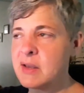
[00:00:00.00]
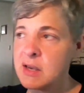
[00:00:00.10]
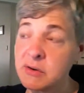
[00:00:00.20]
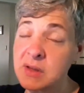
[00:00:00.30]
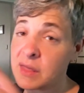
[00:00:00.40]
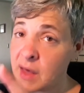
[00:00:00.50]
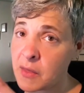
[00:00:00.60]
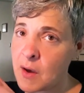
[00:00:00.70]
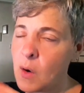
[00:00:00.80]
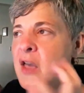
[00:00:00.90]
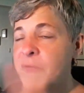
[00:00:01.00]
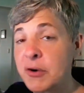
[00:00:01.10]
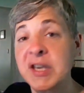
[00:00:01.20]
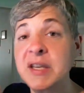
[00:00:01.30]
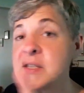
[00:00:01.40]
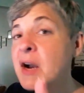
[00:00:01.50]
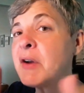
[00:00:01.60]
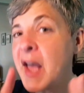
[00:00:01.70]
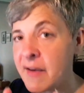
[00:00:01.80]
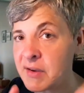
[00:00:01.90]
Here's the thing though, if your kids aren't
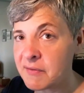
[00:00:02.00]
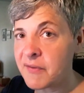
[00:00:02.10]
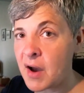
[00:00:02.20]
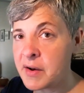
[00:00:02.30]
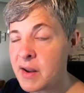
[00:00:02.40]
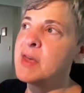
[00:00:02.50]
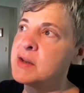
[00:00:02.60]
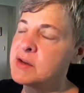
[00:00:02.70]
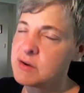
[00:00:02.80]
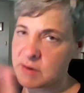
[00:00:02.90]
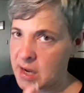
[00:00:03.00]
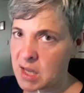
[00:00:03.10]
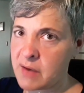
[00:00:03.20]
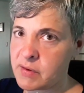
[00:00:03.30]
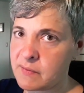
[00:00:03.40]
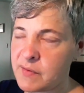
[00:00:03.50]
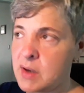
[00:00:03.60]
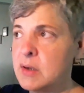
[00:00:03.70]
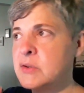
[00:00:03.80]
having fun, then you're not having fun.